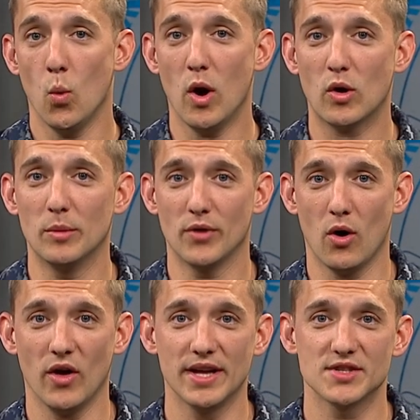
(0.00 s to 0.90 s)
Welcome to
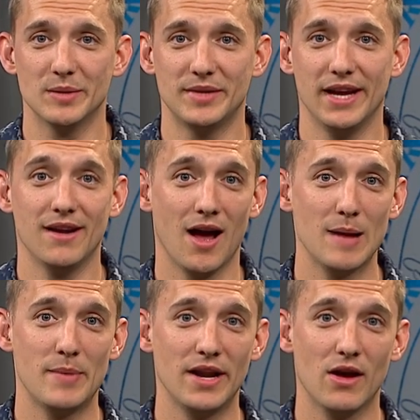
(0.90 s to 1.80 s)
All Hands Update.
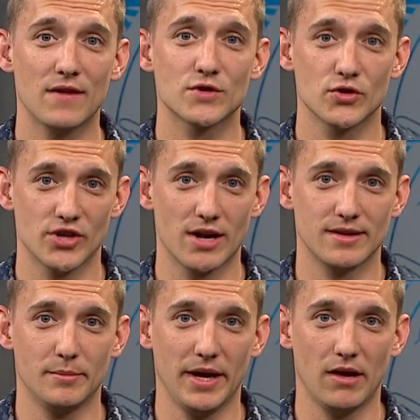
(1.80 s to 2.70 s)
I'm Petty Officer
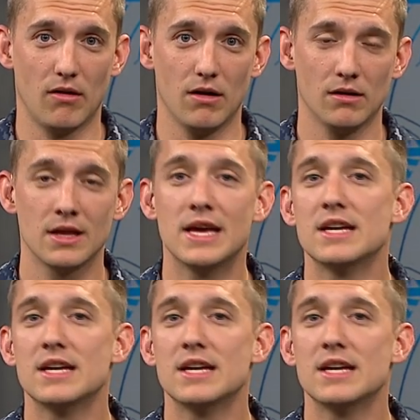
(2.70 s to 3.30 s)
Jonathan Pancall.